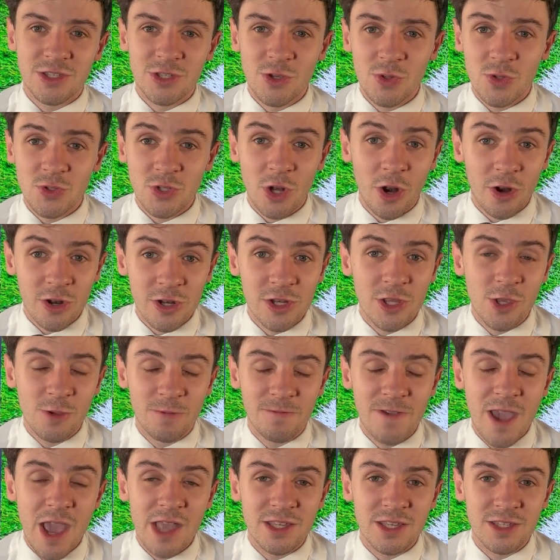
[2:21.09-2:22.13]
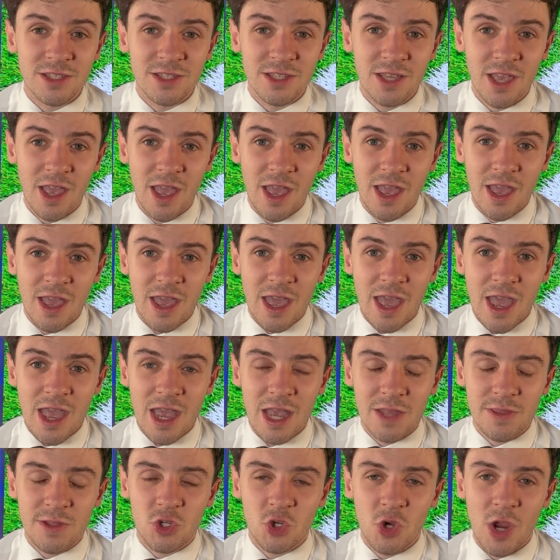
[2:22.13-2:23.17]
So there's a lot of new faces
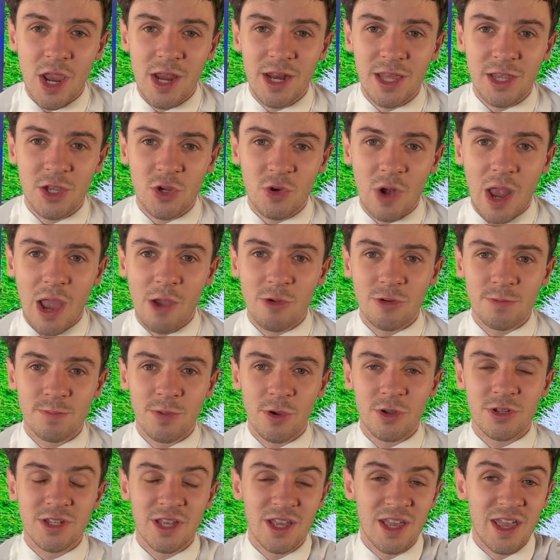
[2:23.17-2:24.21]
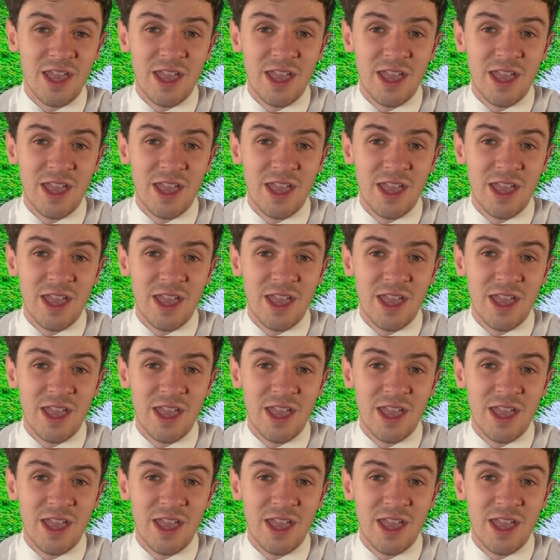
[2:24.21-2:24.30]
at the training ground, but